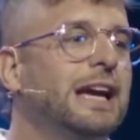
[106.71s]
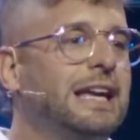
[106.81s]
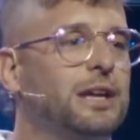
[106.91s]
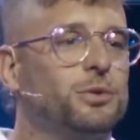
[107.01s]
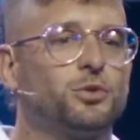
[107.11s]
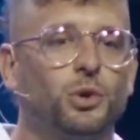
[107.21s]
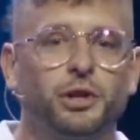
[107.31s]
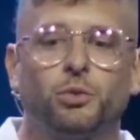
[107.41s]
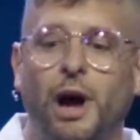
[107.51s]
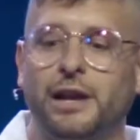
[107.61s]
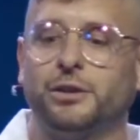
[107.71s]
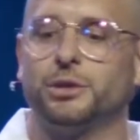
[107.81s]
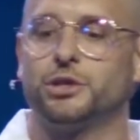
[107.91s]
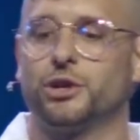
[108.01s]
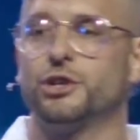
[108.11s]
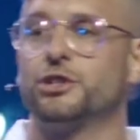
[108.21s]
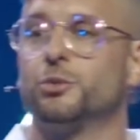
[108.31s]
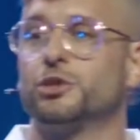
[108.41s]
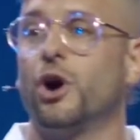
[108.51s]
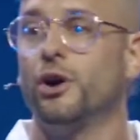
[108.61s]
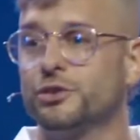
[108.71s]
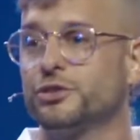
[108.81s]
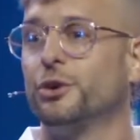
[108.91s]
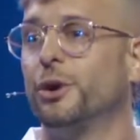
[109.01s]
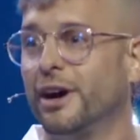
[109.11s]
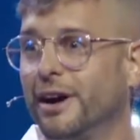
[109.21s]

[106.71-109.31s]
he was really writing to a church that was also